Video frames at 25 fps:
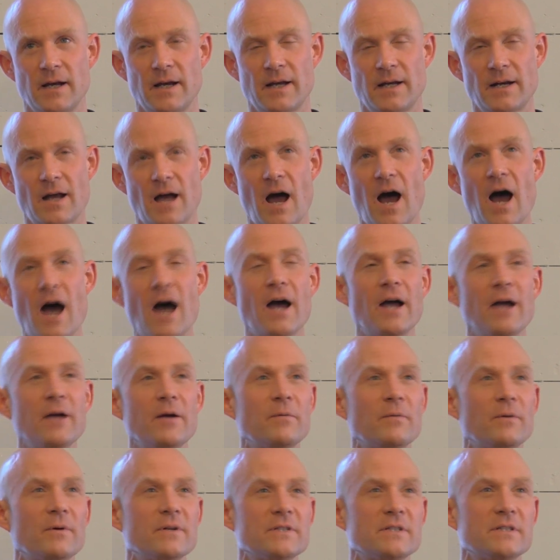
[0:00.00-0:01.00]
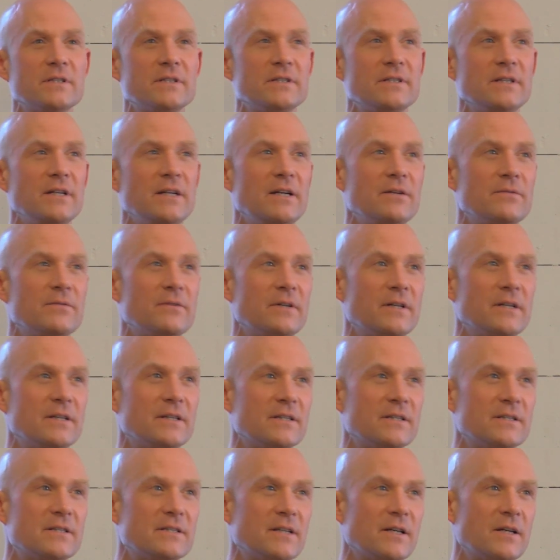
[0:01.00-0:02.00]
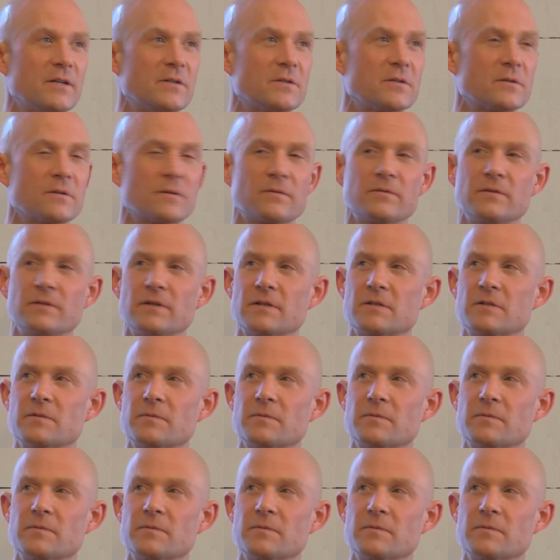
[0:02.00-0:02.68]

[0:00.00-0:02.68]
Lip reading: And I wasn't even at the center of the